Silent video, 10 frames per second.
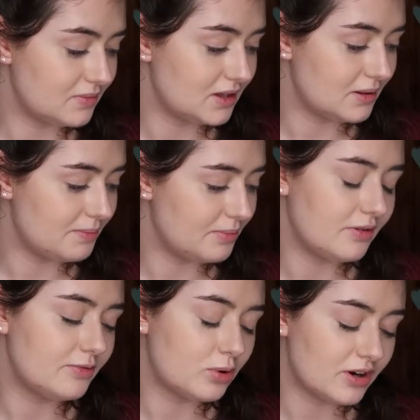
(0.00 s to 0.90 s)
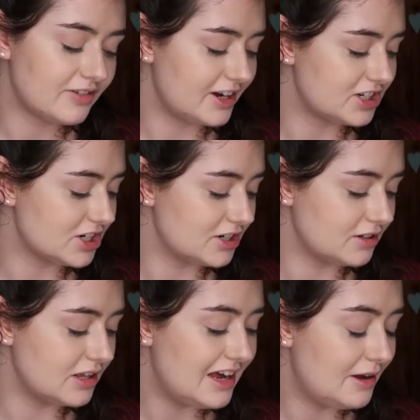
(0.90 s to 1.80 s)
the
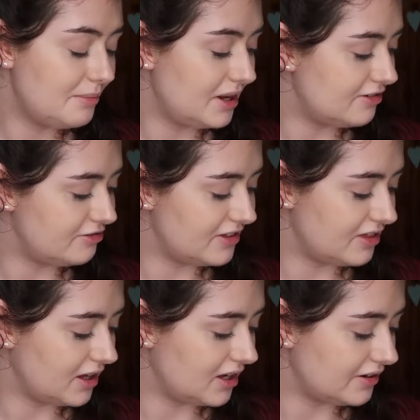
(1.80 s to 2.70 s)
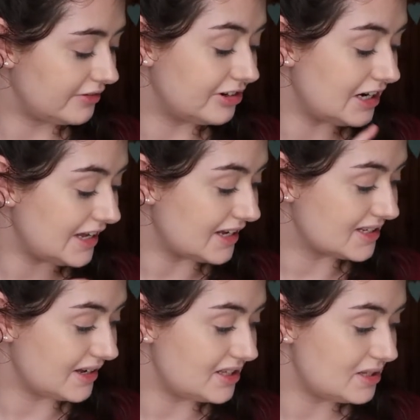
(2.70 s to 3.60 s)
professional benefit thing really
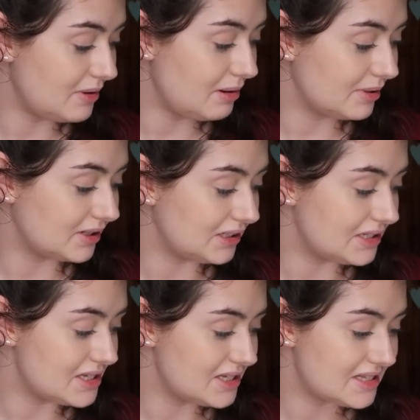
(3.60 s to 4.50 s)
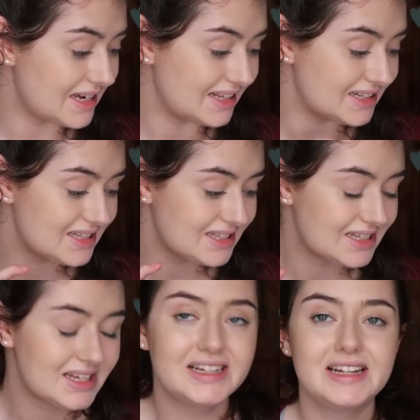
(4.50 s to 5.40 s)
excites me because it's
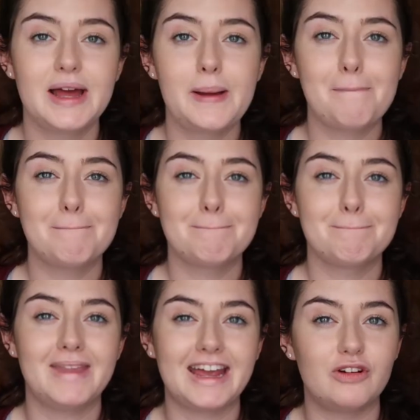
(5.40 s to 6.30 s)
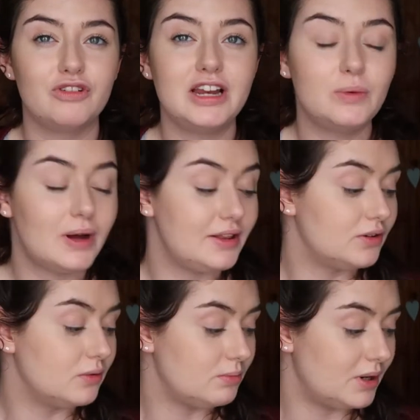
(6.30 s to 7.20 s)
like a really
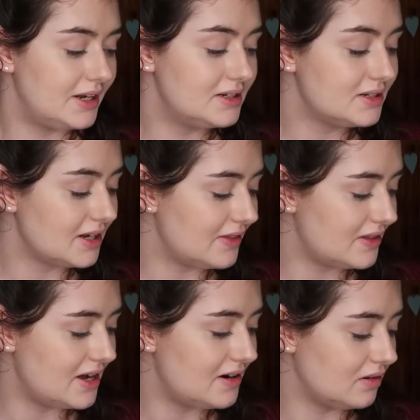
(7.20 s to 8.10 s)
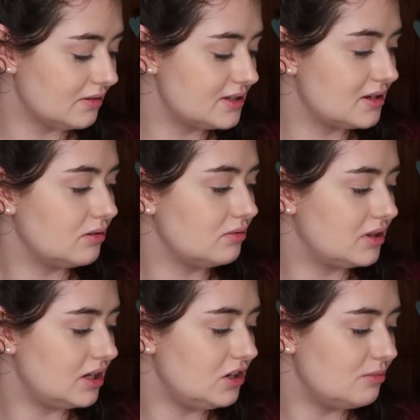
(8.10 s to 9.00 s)
well-known brand. And then also
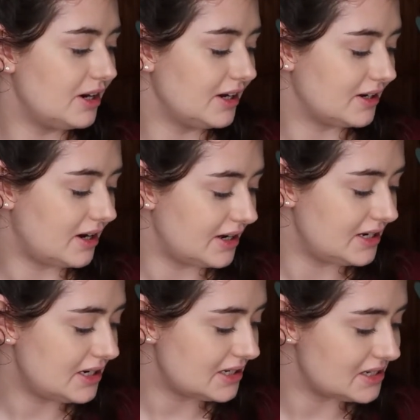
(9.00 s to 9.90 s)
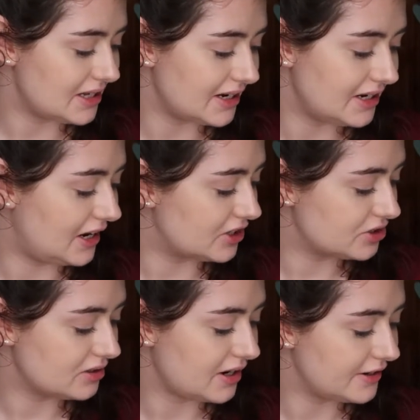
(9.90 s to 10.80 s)
the Human and Kind is like a
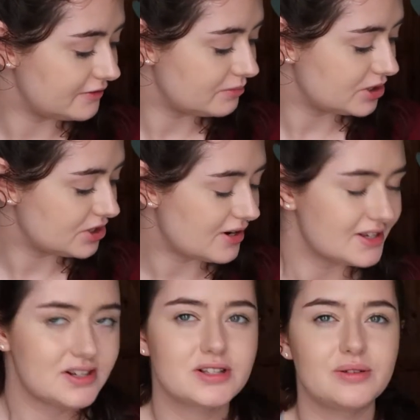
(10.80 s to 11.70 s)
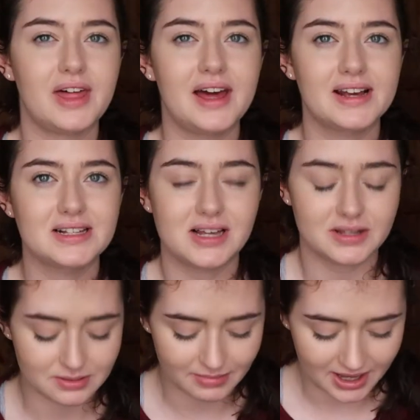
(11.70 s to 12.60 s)
natural kind of moisturizer, so that
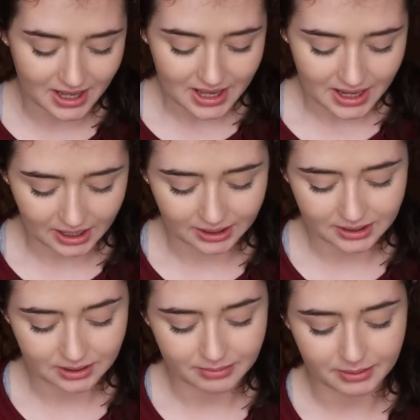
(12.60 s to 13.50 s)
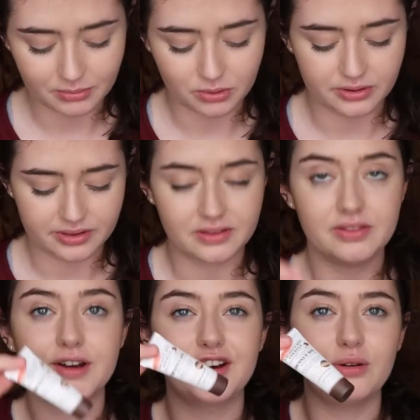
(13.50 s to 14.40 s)
excites me a little bit more than
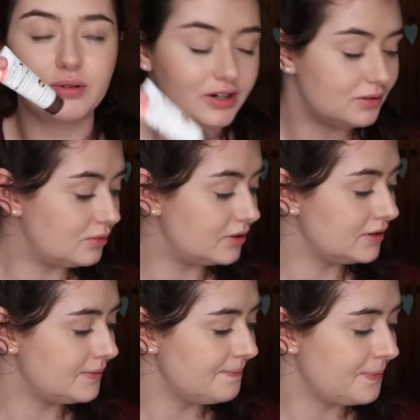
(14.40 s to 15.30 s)
the coconut one.